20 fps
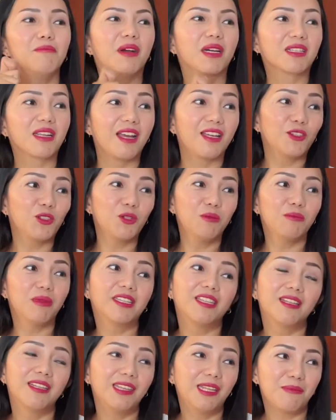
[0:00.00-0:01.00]
baradong
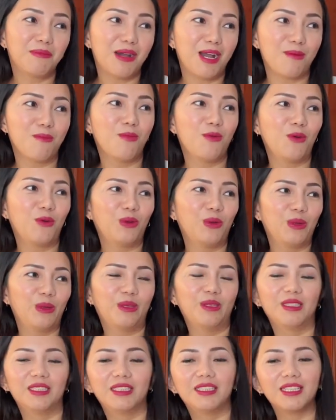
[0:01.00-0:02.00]
lababo.
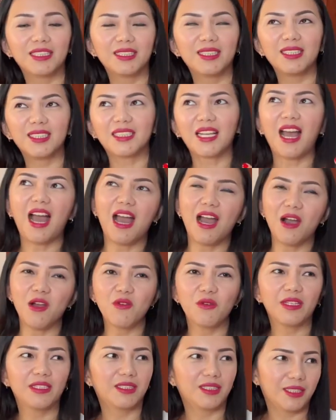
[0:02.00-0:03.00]
That is how
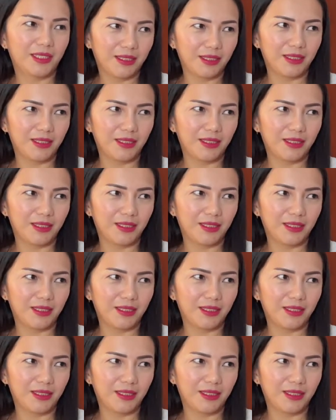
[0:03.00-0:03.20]
it